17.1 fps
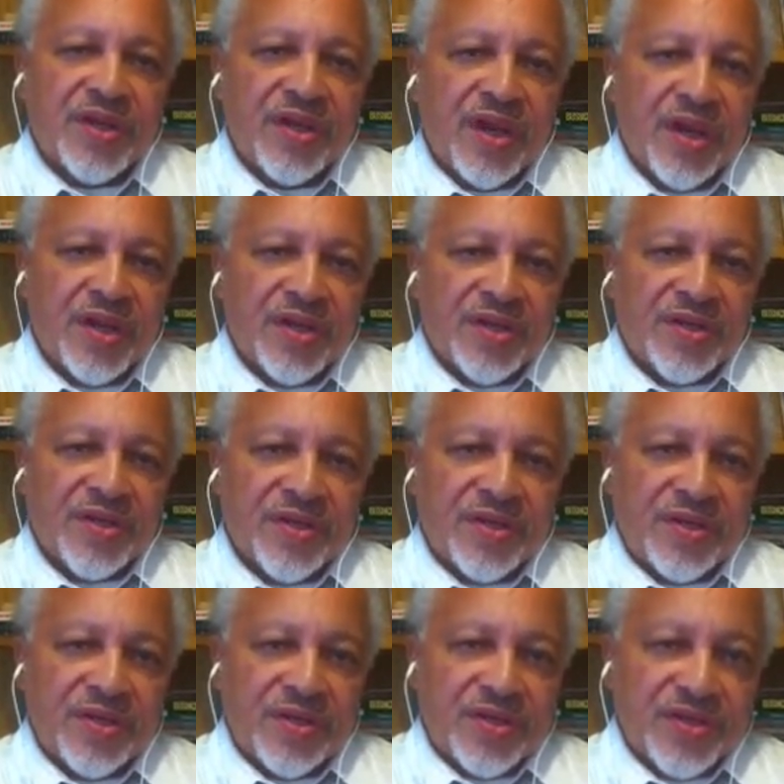dollar
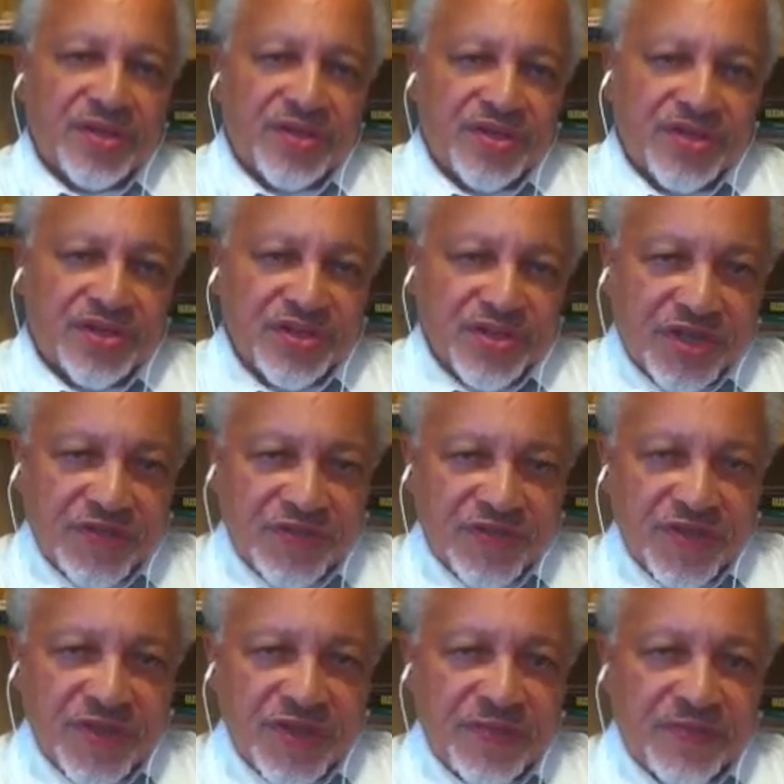to
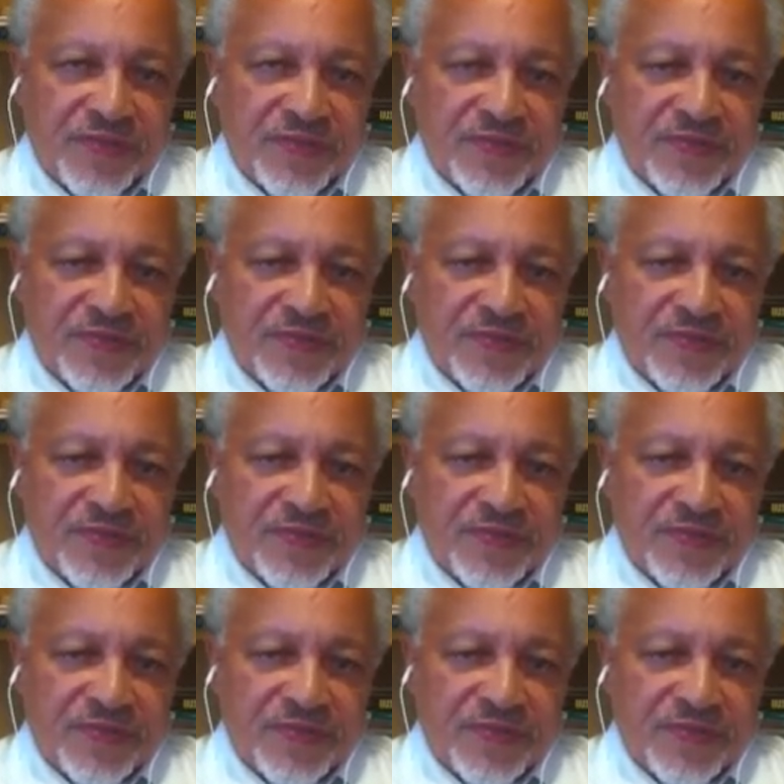safety,